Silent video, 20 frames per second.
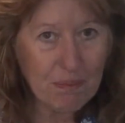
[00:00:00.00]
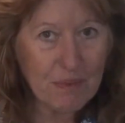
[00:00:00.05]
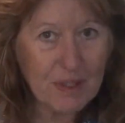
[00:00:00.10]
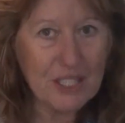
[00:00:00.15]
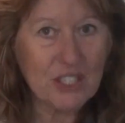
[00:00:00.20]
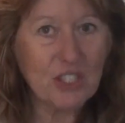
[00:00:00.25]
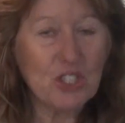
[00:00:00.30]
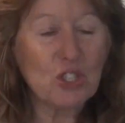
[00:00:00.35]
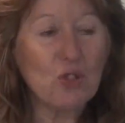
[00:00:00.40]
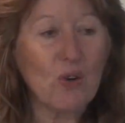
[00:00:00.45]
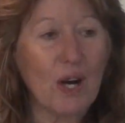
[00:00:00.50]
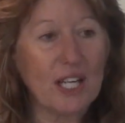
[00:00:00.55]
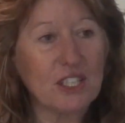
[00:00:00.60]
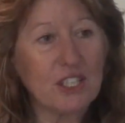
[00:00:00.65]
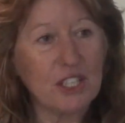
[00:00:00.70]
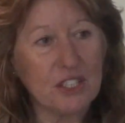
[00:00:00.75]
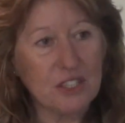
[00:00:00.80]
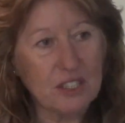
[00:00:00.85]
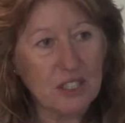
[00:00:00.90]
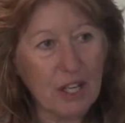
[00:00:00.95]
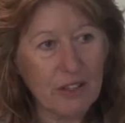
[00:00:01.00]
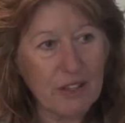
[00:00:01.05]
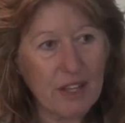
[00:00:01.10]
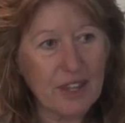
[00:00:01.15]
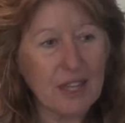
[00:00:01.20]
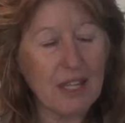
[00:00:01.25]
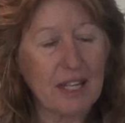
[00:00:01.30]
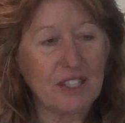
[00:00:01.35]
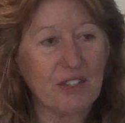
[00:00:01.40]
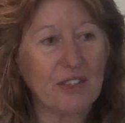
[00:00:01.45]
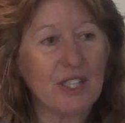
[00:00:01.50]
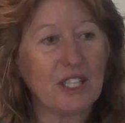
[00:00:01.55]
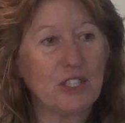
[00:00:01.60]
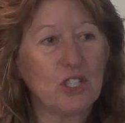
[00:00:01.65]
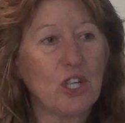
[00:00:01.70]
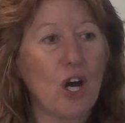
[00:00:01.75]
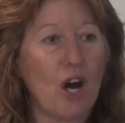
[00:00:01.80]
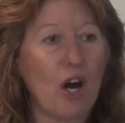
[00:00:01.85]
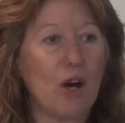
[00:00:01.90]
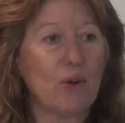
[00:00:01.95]
the structure so that the
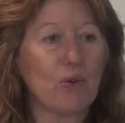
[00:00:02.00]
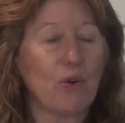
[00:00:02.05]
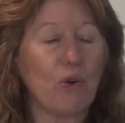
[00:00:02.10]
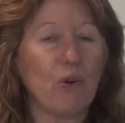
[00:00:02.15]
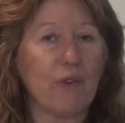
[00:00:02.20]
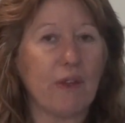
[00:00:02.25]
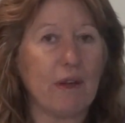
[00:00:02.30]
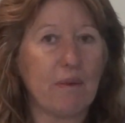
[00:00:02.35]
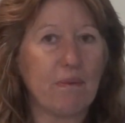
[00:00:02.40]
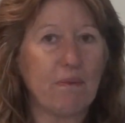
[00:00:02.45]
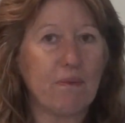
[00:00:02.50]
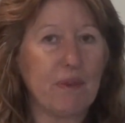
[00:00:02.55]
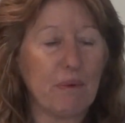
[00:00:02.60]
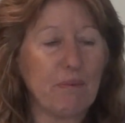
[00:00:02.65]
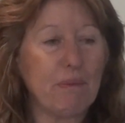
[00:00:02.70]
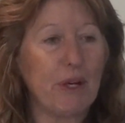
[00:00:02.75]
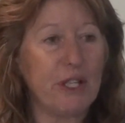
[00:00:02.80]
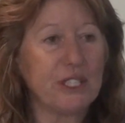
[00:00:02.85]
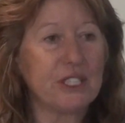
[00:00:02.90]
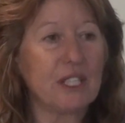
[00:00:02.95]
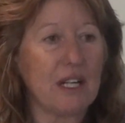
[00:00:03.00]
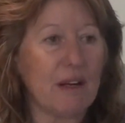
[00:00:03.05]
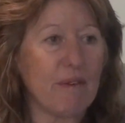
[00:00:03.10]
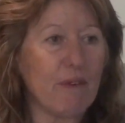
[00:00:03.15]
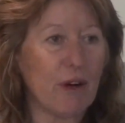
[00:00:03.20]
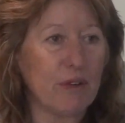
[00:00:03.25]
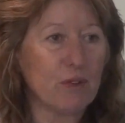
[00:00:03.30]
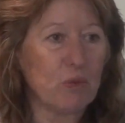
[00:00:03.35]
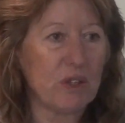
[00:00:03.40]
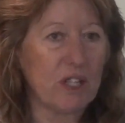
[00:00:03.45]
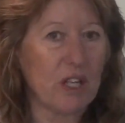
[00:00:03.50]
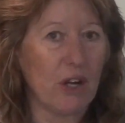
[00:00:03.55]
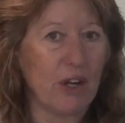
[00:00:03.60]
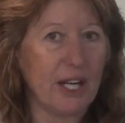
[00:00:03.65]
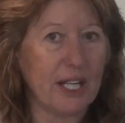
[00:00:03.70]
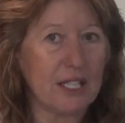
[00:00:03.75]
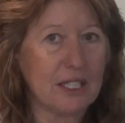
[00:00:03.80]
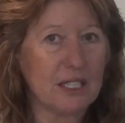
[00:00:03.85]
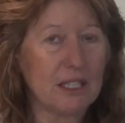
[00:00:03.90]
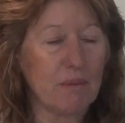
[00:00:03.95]
child or the person involved with
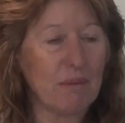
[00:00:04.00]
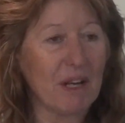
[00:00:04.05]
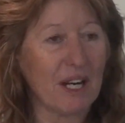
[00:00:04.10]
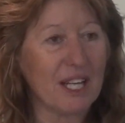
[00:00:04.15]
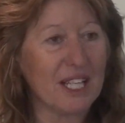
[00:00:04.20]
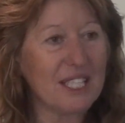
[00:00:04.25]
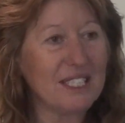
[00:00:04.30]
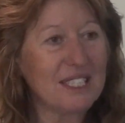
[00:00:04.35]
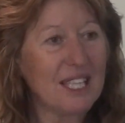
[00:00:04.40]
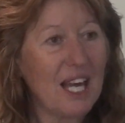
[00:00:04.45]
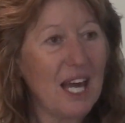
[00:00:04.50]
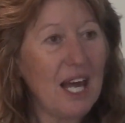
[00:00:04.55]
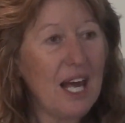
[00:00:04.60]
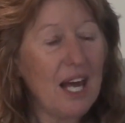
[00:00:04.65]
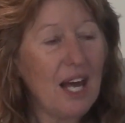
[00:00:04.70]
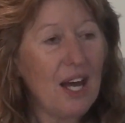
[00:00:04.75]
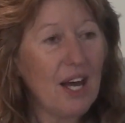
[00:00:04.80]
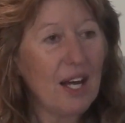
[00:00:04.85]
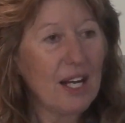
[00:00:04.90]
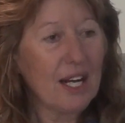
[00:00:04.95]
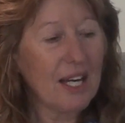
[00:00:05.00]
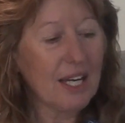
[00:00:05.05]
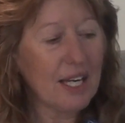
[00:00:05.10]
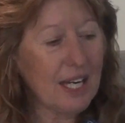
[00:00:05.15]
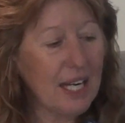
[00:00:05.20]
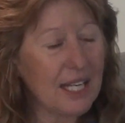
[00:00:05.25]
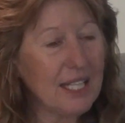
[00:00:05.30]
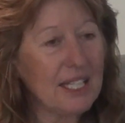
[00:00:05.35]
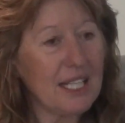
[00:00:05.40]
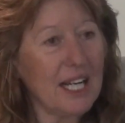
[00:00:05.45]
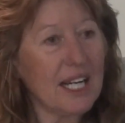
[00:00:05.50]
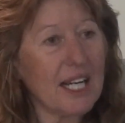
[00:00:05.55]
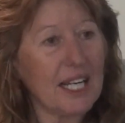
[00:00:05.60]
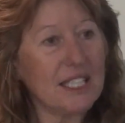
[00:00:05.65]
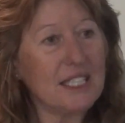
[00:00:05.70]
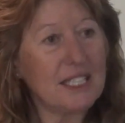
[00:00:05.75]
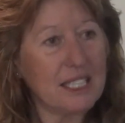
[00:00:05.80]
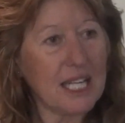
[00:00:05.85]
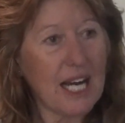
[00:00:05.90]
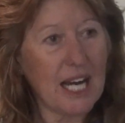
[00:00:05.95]
learning disabilities
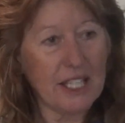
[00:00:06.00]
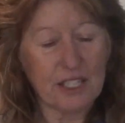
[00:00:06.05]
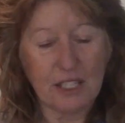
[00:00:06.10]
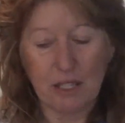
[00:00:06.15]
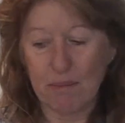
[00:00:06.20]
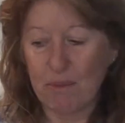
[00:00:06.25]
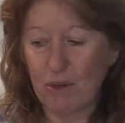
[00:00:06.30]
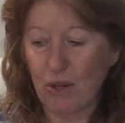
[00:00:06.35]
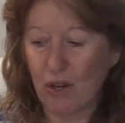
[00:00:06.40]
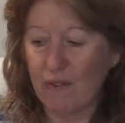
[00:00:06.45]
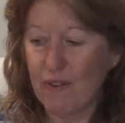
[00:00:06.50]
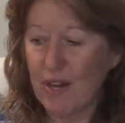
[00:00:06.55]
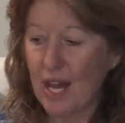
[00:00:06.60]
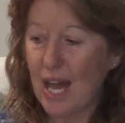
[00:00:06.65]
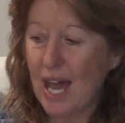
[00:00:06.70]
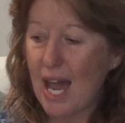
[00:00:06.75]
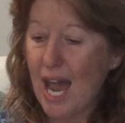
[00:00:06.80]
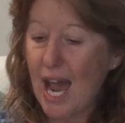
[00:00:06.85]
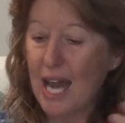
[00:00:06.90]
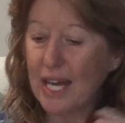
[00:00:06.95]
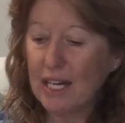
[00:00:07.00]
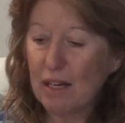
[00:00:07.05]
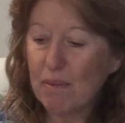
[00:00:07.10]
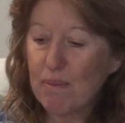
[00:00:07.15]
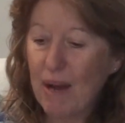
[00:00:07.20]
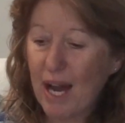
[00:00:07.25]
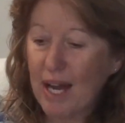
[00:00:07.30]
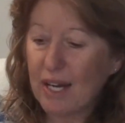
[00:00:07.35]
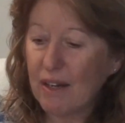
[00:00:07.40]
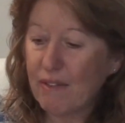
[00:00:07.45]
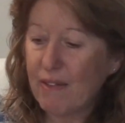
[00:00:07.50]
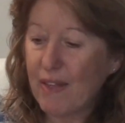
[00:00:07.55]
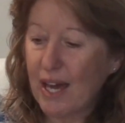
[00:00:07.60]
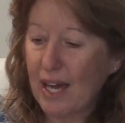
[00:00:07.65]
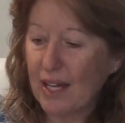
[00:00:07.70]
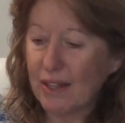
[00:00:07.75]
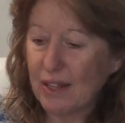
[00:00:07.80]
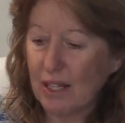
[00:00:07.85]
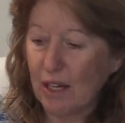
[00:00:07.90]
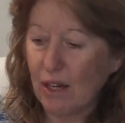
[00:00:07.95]
can start to move. And in part of
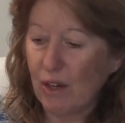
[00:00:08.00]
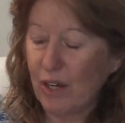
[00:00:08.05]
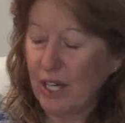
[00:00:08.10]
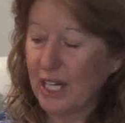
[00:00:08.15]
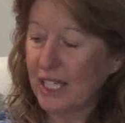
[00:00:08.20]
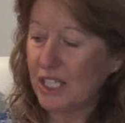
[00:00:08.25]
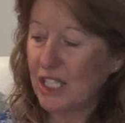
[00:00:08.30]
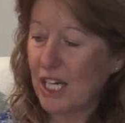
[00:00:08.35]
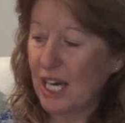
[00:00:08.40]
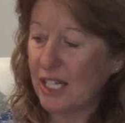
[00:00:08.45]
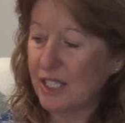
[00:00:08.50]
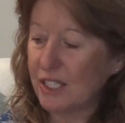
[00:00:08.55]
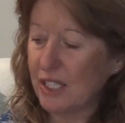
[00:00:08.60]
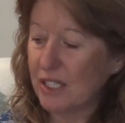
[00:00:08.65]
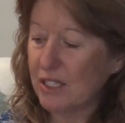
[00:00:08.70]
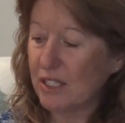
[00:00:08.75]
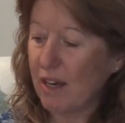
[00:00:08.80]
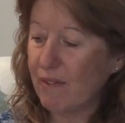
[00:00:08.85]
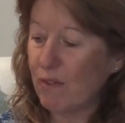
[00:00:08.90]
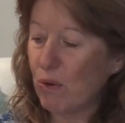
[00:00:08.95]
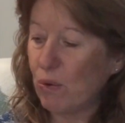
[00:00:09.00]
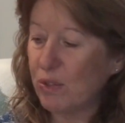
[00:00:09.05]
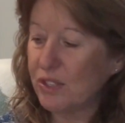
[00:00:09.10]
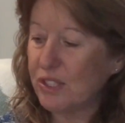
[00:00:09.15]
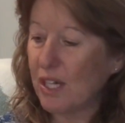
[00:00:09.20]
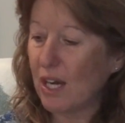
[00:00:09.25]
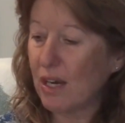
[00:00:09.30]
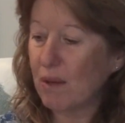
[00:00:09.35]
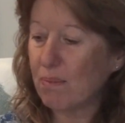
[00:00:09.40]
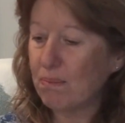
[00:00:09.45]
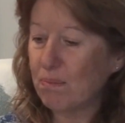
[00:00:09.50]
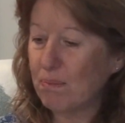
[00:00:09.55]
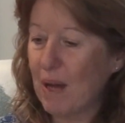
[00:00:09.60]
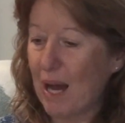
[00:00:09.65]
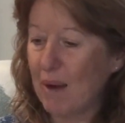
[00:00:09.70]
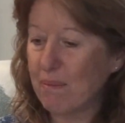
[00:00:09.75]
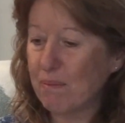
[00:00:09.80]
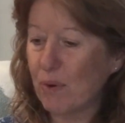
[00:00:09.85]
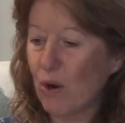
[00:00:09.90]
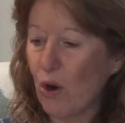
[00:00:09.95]
that, the learning challenges, I've also
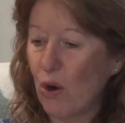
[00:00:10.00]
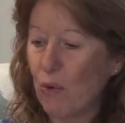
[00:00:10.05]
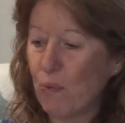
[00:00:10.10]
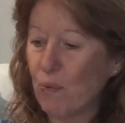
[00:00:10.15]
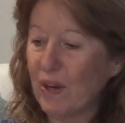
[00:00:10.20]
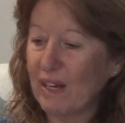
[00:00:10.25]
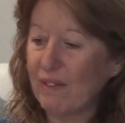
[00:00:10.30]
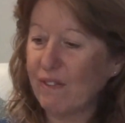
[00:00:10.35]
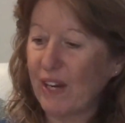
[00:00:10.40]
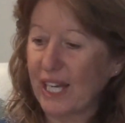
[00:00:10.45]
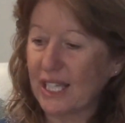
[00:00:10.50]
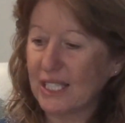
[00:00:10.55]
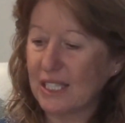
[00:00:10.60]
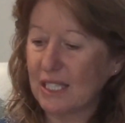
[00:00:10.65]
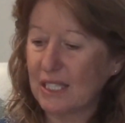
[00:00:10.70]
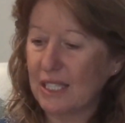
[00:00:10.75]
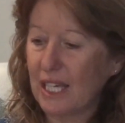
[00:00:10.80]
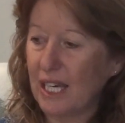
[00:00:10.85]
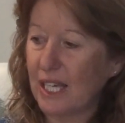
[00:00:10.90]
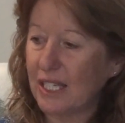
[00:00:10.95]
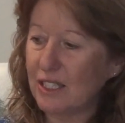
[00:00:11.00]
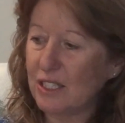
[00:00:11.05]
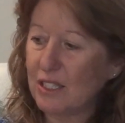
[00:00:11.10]
got reflexes here.